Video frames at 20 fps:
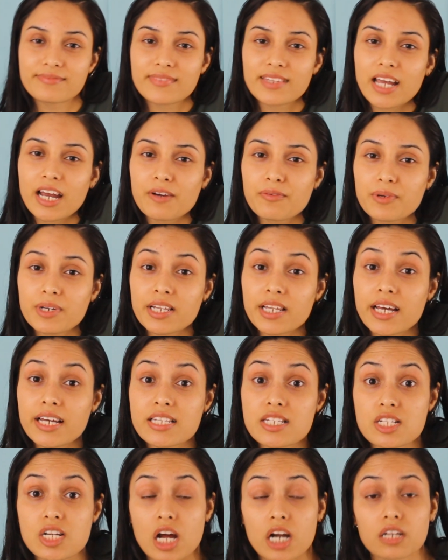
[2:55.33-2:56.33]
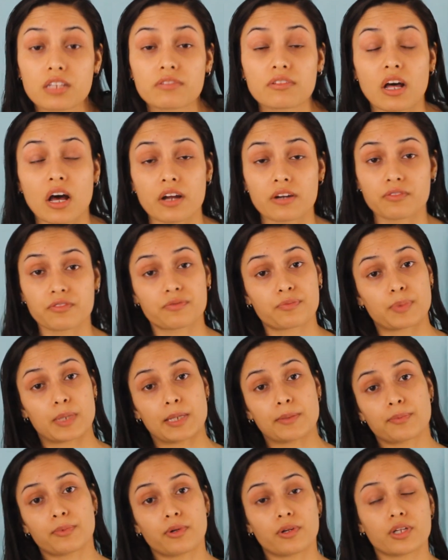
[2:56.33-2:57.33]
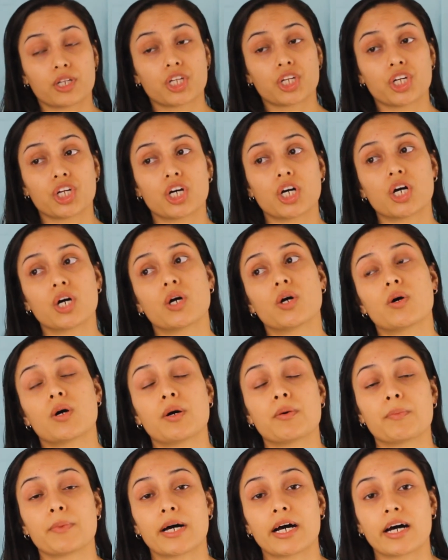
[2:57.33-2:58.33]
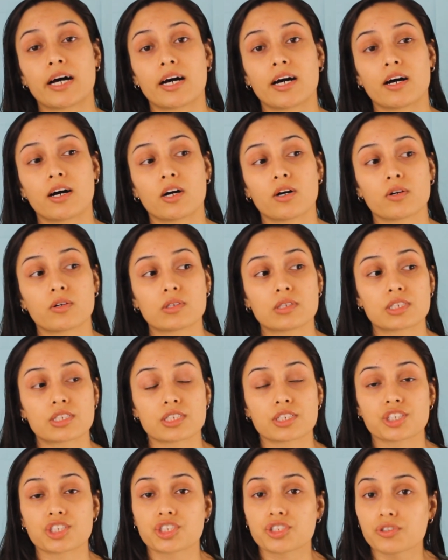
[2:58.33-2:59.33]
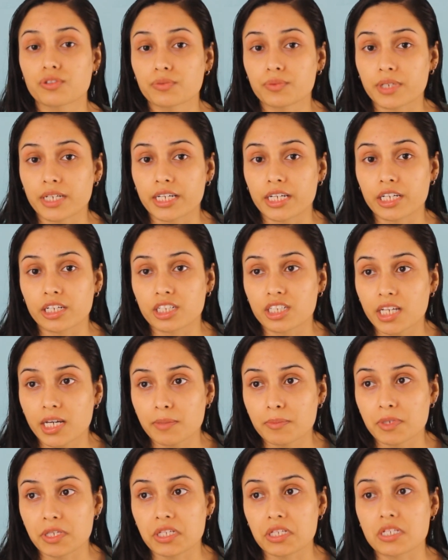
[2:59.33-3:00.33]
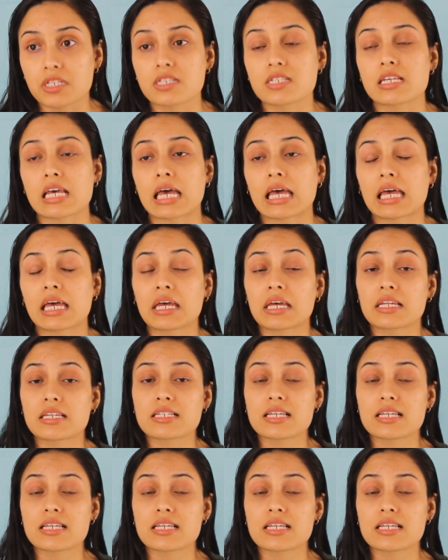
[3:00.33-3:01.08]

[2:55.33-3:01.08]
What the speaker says: I realize not a lot of people know about jewelry or diamonds, and